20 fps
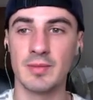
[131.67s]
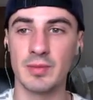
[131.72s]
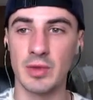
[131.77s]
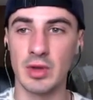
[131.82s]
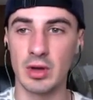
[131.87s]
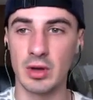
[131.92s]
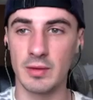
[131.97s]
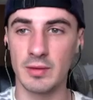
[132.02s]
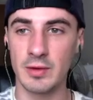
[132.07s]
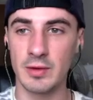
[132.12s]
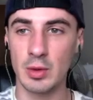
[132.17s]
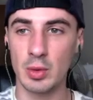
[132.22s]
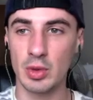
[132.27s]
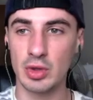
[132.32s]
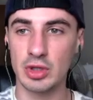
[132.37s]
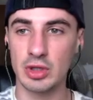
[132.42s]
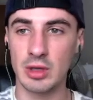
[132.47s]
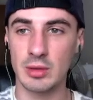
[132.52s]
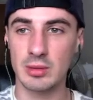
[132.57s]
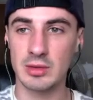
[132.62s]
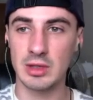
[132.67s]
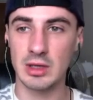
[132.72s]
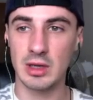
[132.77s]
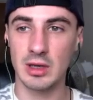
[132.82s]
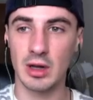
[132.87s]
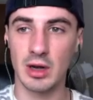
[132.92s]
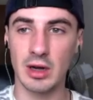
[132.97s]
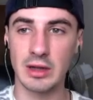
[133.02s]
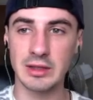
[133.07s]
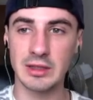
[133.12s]
the viewership
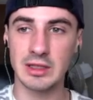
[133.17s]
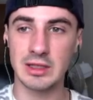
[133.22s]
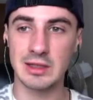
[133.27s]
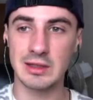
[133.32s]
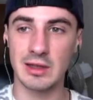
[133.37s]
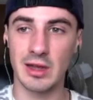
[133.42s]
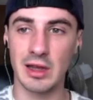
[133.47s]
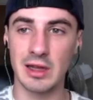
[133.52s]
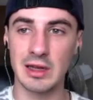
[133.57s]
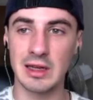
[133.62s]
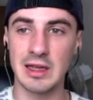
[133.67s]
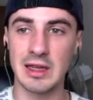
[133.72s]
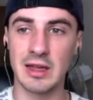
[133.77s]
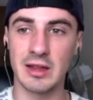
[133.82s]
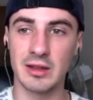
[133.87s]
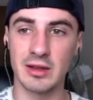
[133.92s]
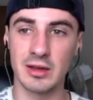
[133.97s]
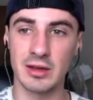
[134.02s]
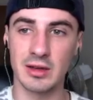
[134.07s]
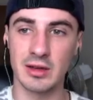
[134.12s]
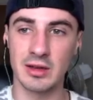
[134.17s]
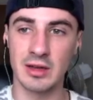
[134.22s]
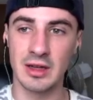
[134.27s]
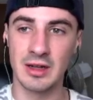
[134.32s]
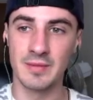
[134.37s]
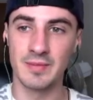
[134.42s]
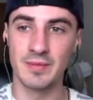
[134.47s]
declines slightly and the